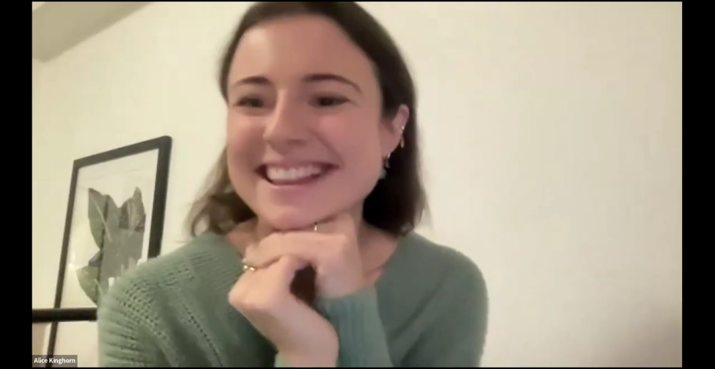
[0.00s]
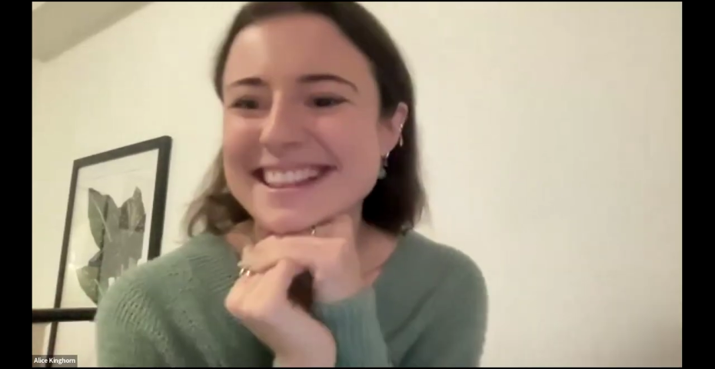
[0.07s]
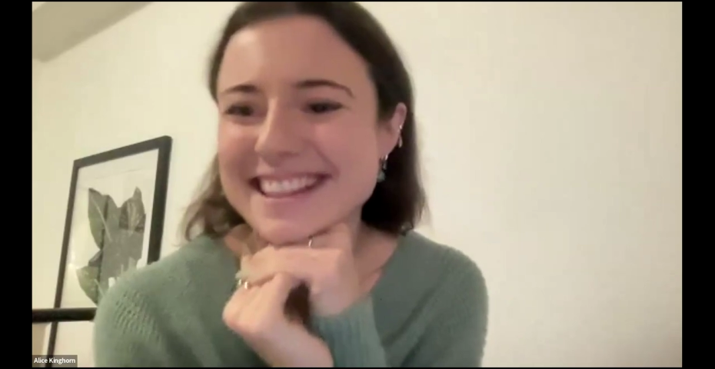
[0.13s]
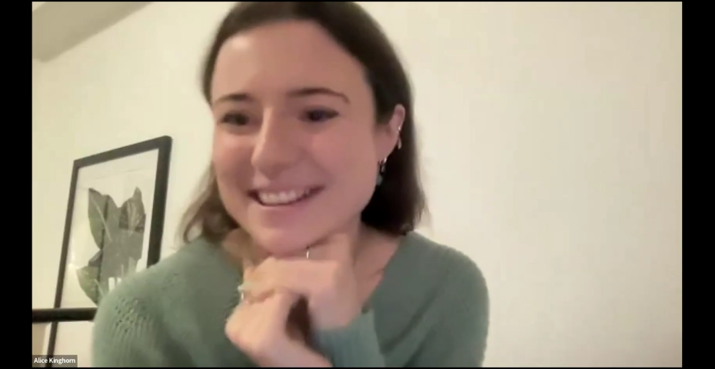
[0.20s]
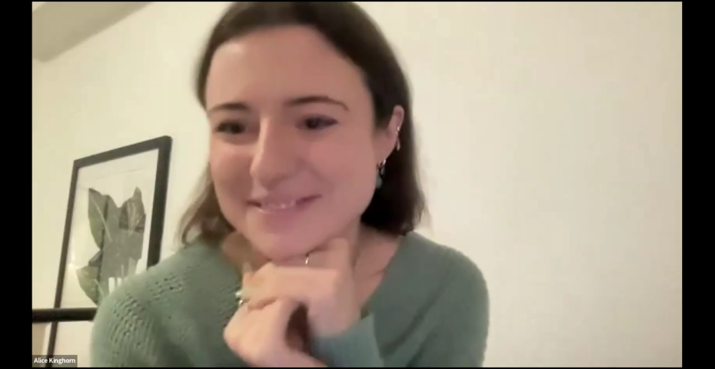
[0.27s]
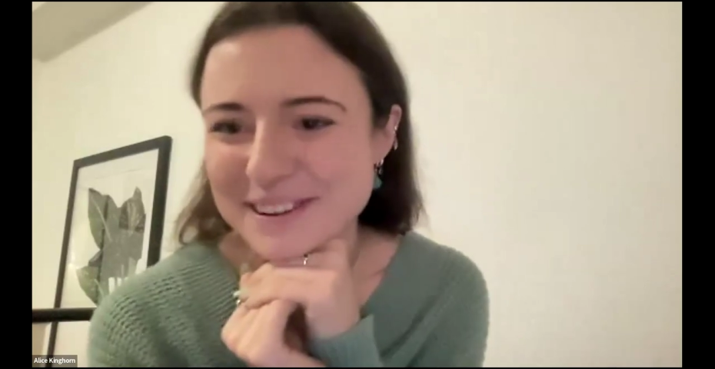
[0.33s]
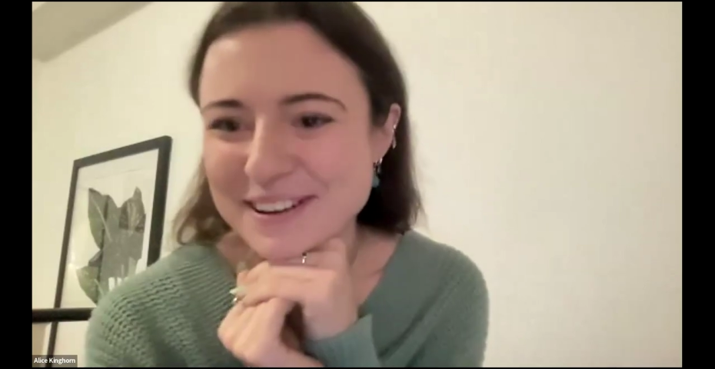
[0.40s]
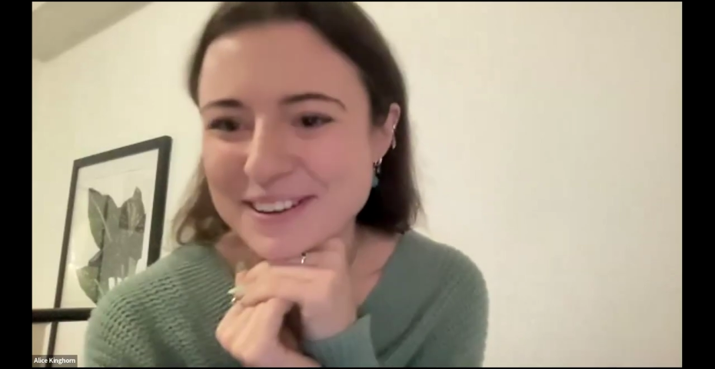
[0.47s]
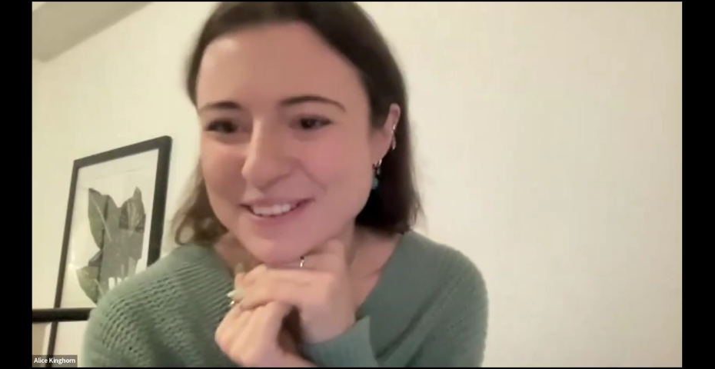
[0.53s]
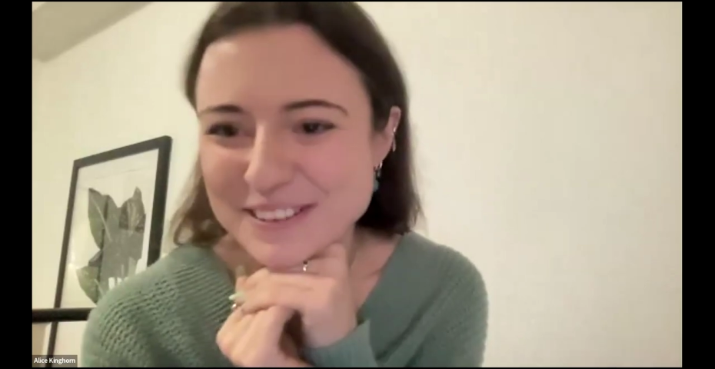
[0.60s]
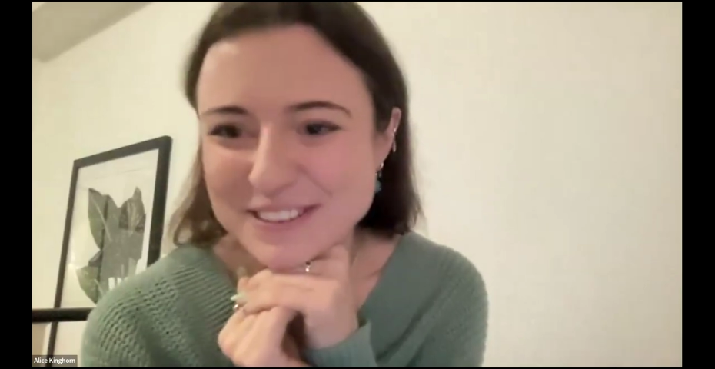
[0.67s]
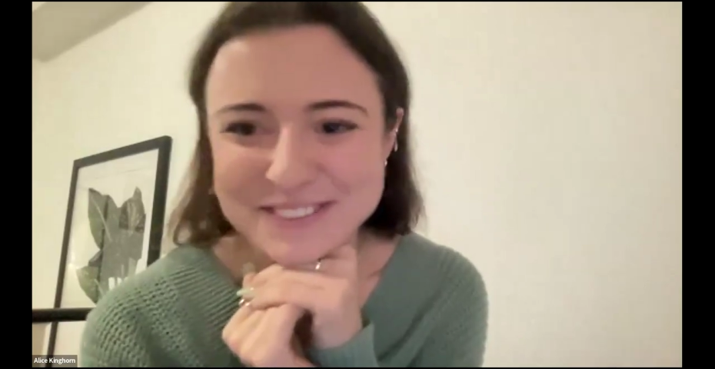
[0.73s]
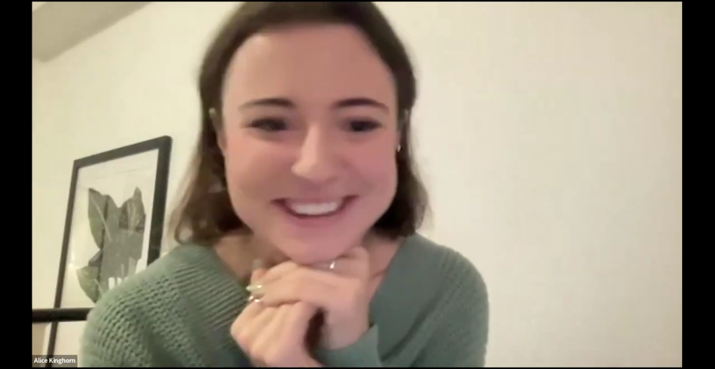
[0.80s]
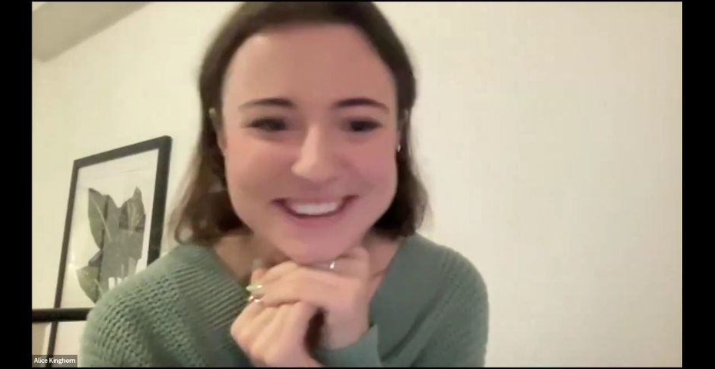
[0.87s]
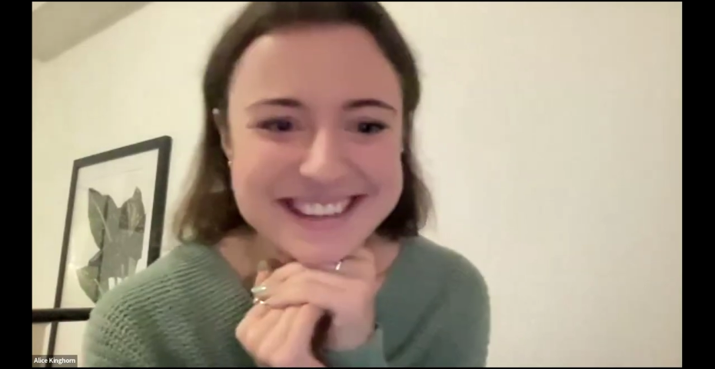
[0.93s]
that
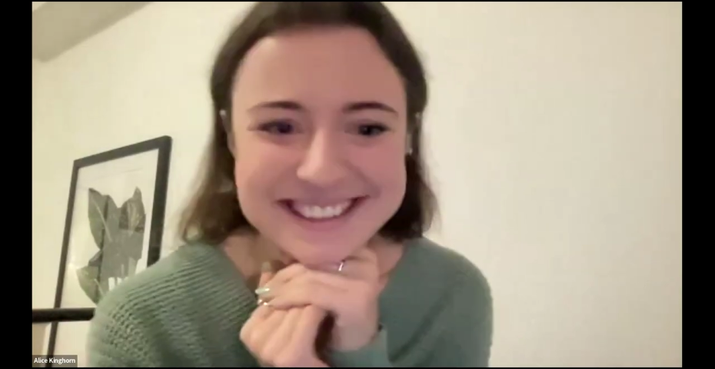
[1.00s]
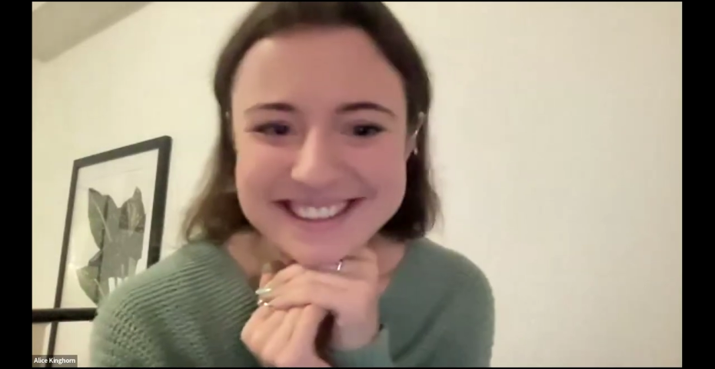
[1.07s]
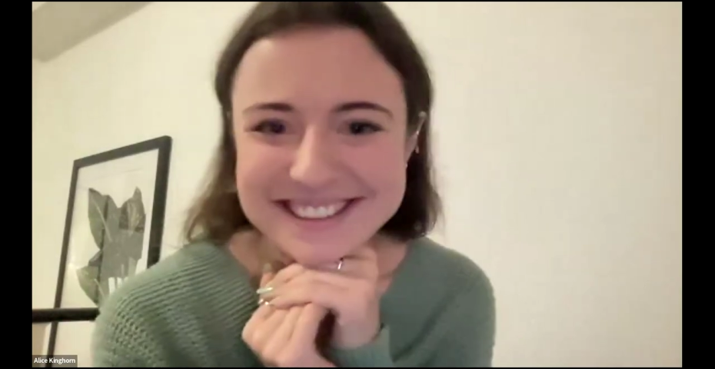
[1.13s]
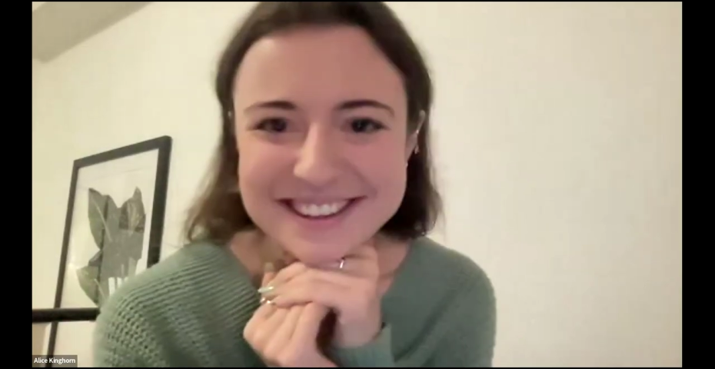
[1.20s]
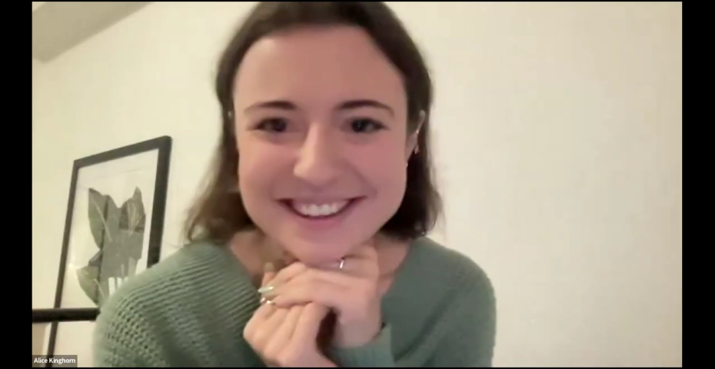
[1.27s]
biography is.